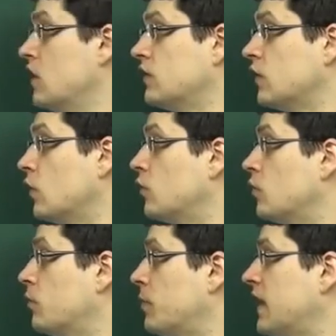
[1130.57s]
So
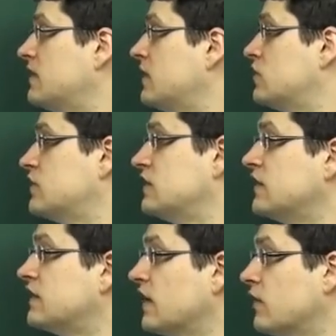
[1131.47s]
pay attention to
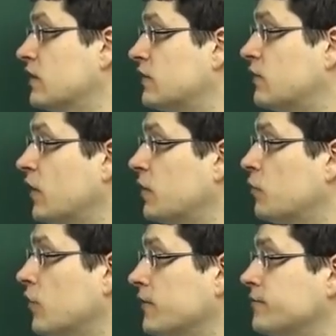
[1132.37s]
detail. It's very
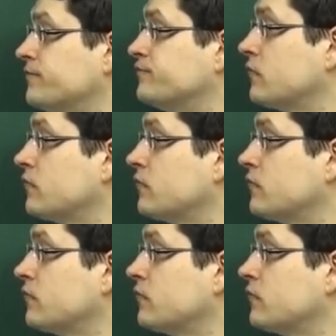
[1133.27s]
important.